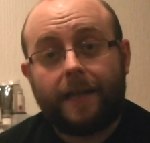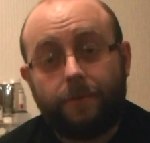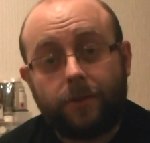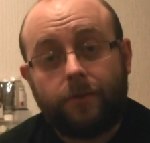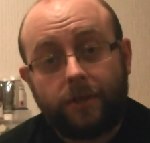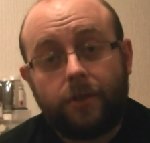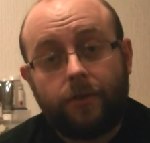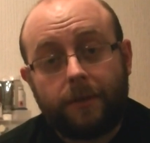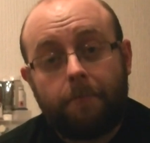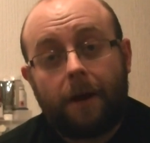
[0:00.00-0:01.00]
I was going to use
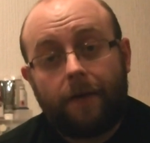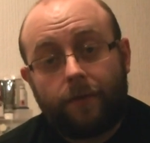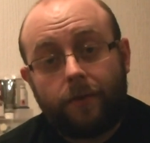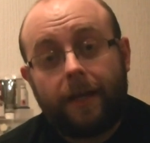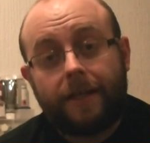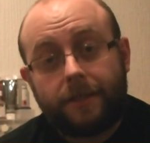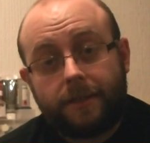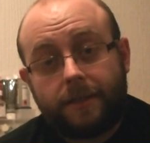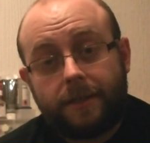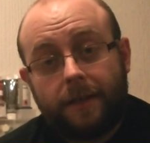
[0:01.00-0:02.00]
a Marvel
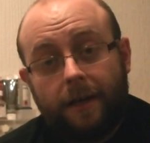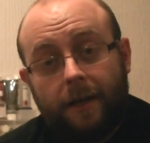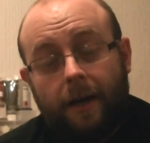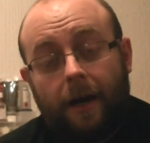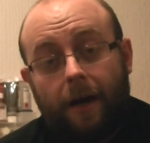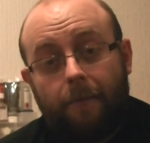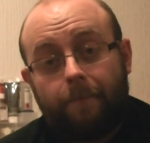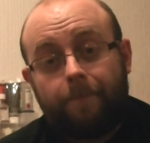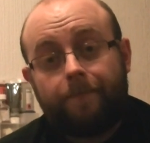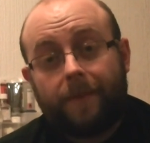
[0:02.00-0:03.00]
Legends
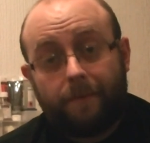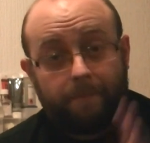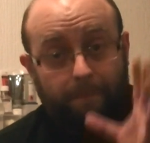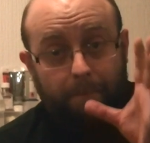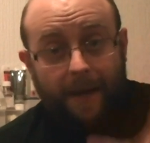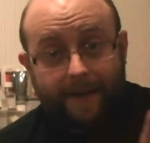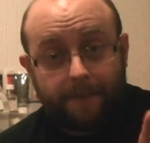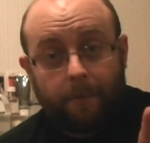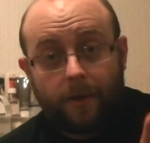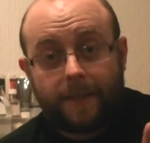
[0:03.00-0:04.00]
base
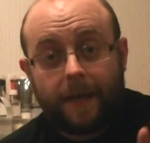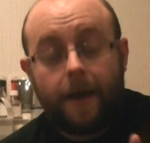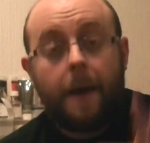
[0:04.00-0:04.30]
body,